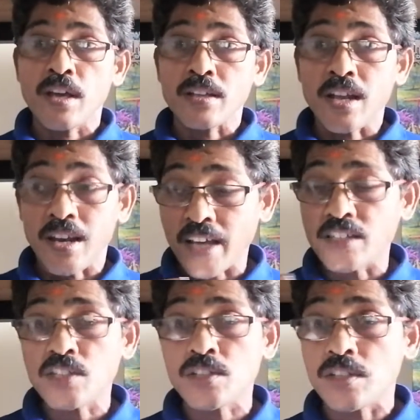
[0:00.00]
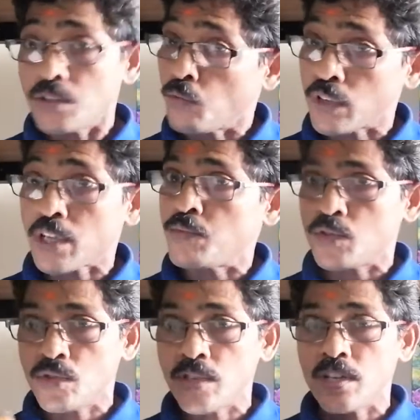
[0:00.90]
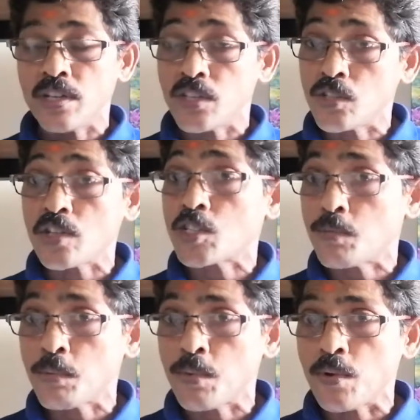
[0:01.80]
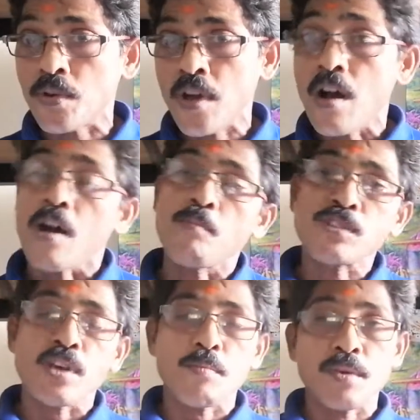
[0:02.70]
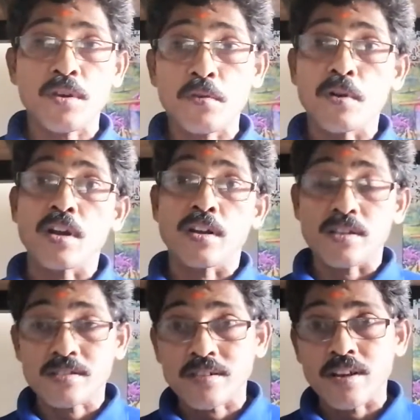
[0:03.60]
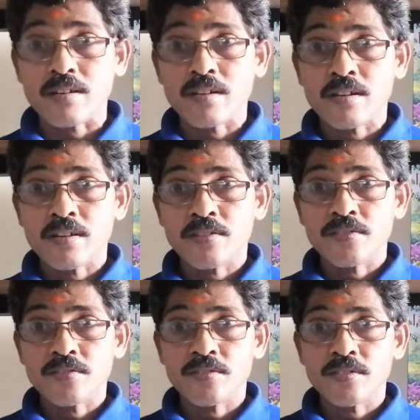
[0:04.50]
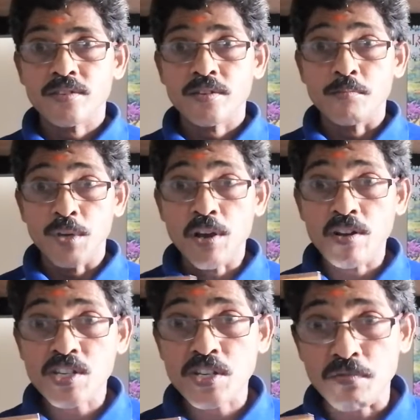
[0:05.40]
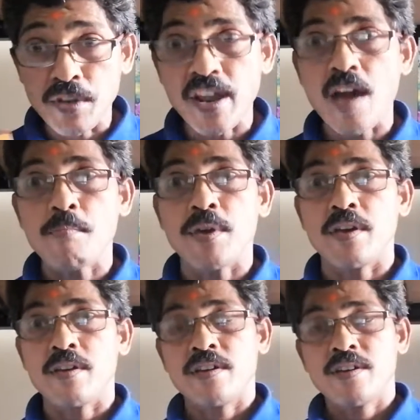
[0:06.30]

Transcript: Then like this, one time you see dishonest people how much happy, you can understand. Be honestly very happy.